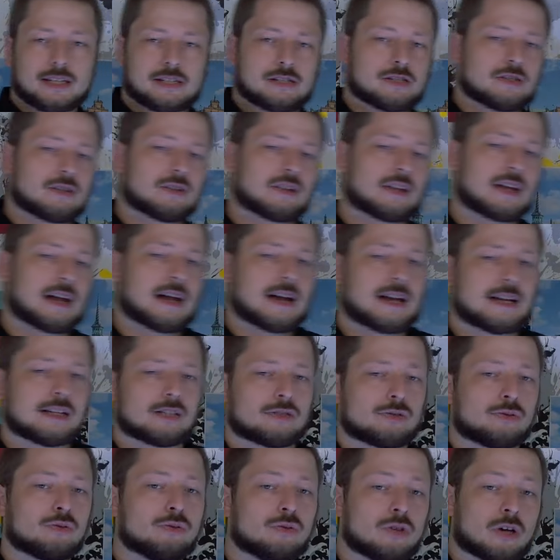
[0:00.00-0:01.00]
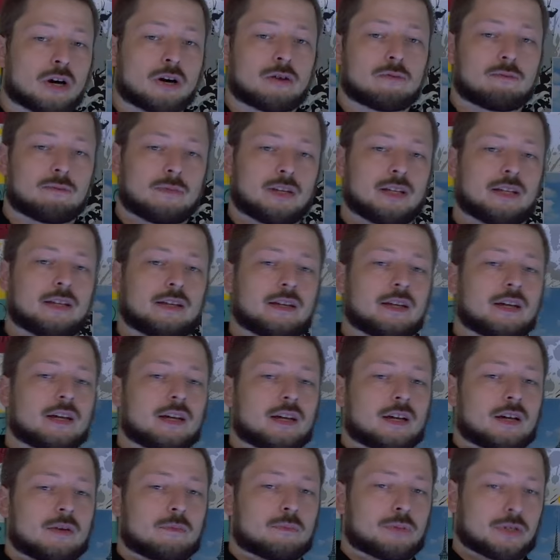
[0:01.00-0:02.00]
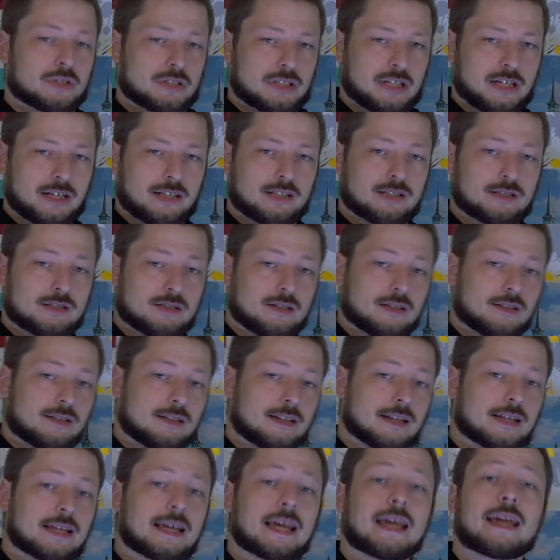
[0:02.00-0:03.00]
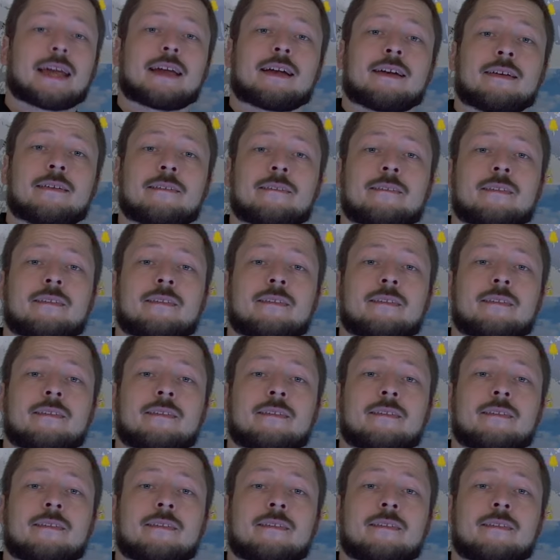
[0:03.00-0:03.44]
is the guys who normally protects the king,